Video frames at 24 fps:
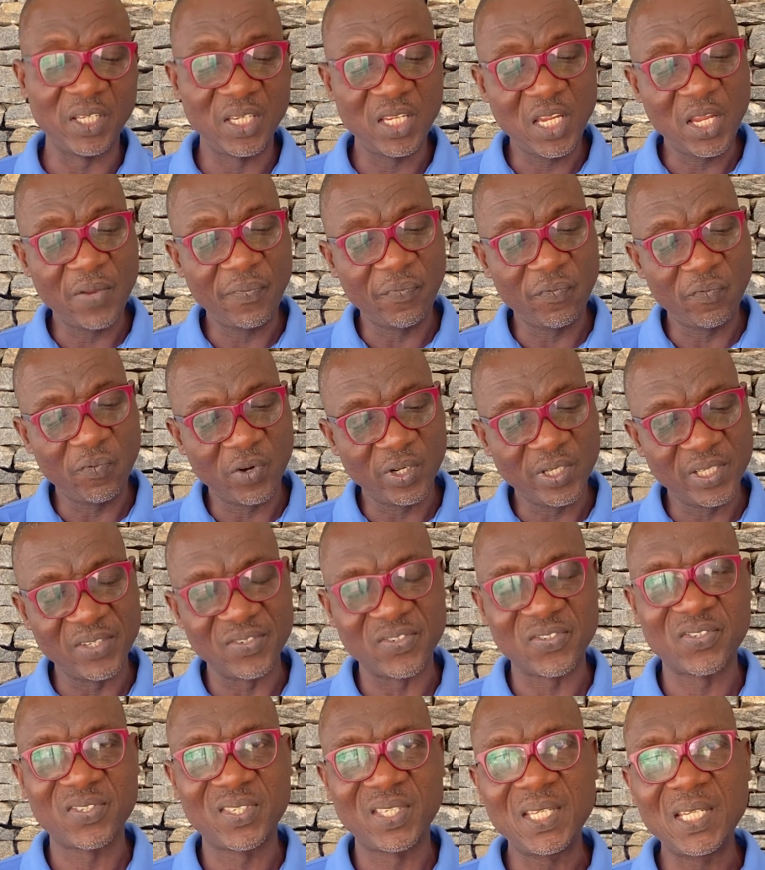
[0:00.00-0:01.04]
If one is
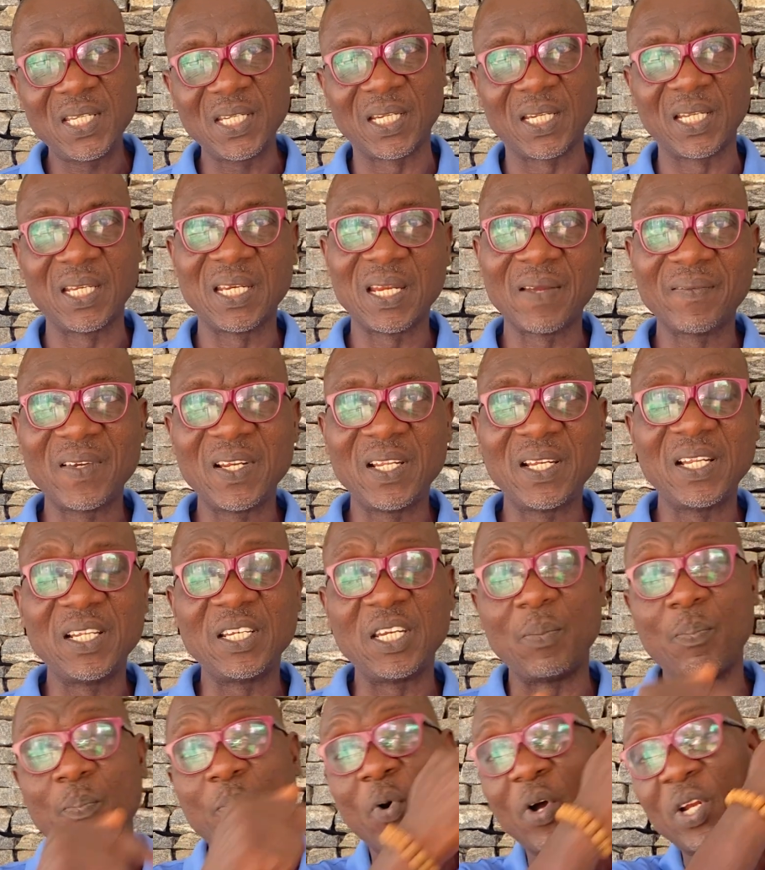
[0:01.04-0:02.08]
sick, definitely the
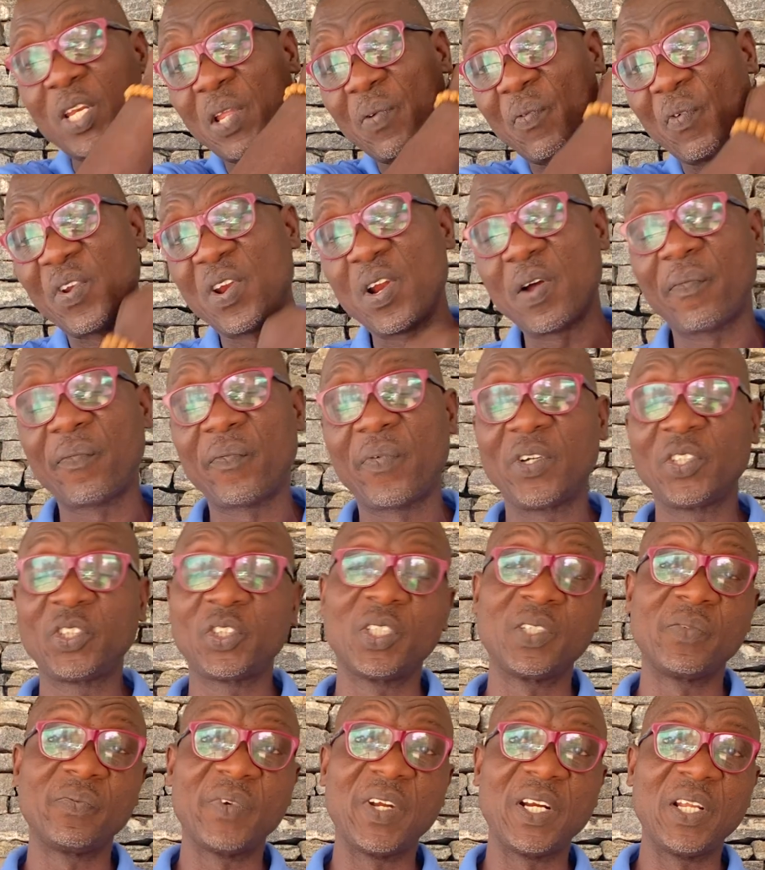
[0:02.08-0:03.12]
body will not
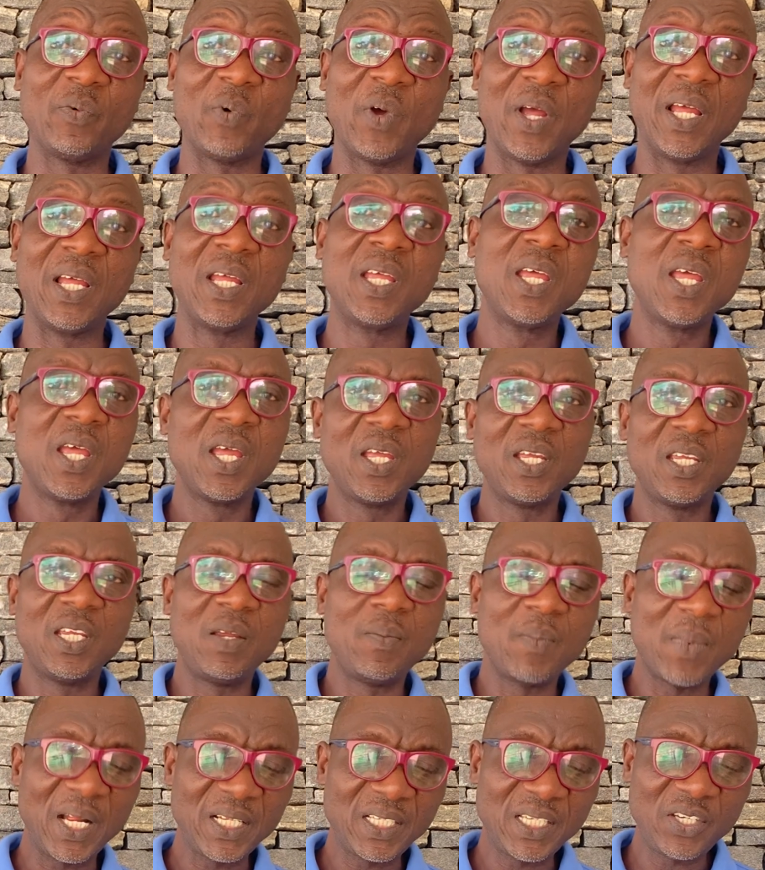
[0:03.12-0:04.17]
function very well.
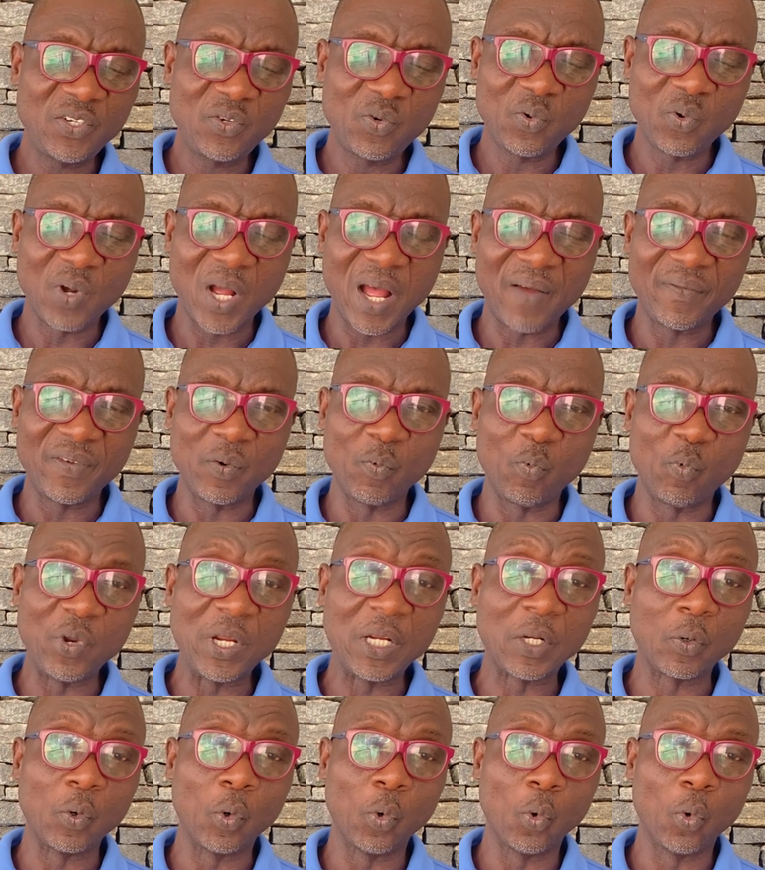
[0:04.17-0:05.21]
Imagine you having weak
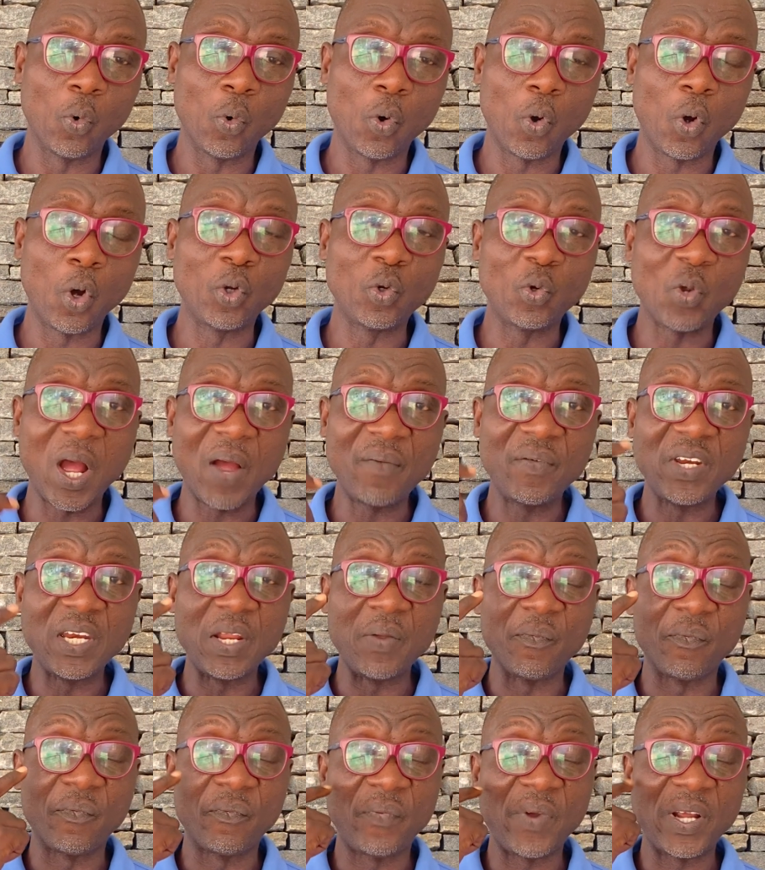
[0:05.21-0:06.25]
flu or you having
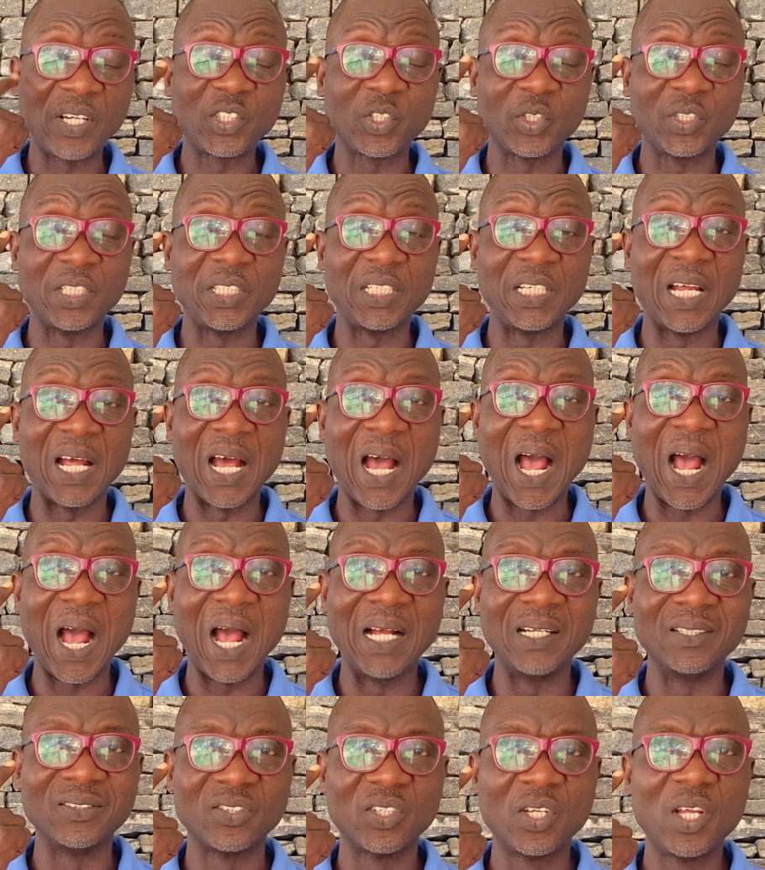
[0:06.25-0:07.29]
infection in the eyes.